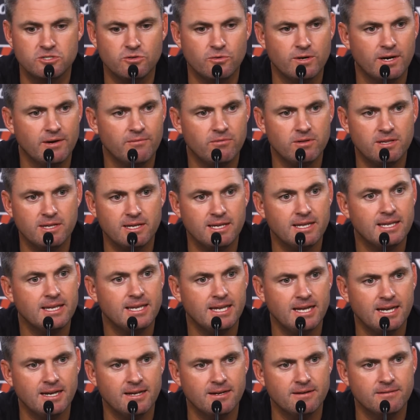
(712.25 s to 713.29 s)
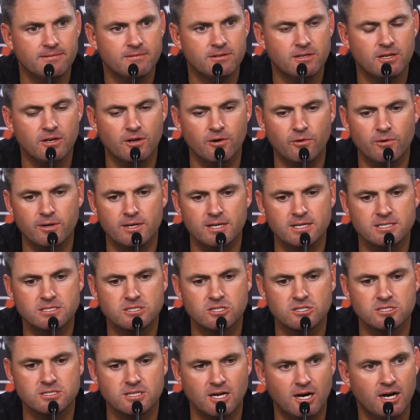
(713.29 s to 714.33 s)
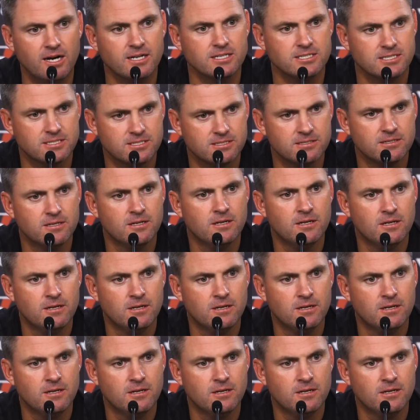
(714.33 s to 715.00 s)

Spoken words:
doing everything he can, you know, and it's just us